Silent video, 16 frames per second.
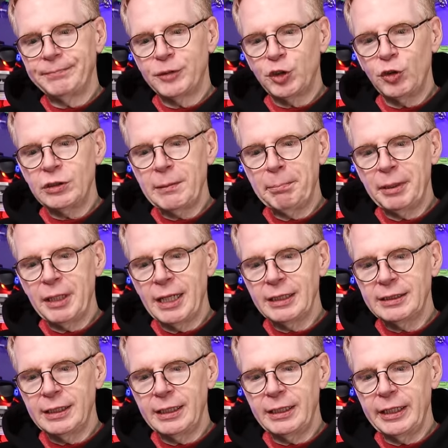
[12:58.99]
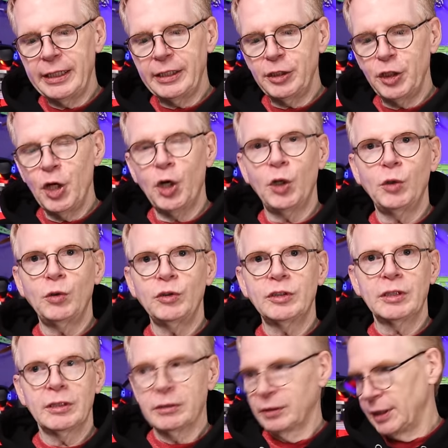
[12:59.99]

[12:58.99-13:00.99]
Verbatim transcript: As soon as it plugs in, it knows,